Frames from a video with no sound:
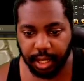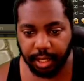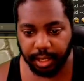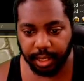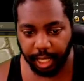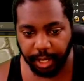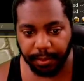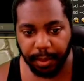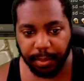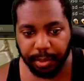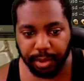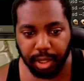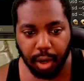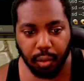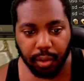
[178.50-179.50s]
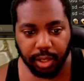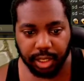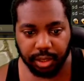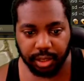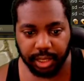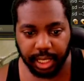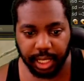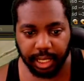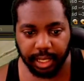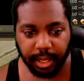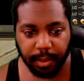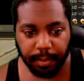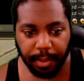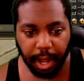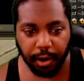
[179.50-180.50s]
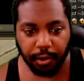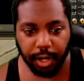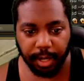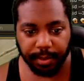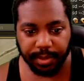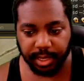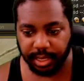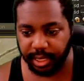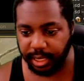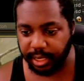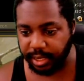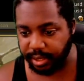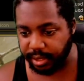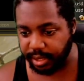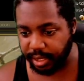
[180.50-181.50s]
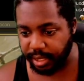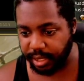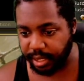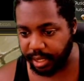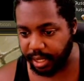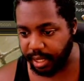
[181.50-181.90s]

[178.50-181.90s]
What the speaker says: Letting people know what you're selling. Power-ups. See, this is good.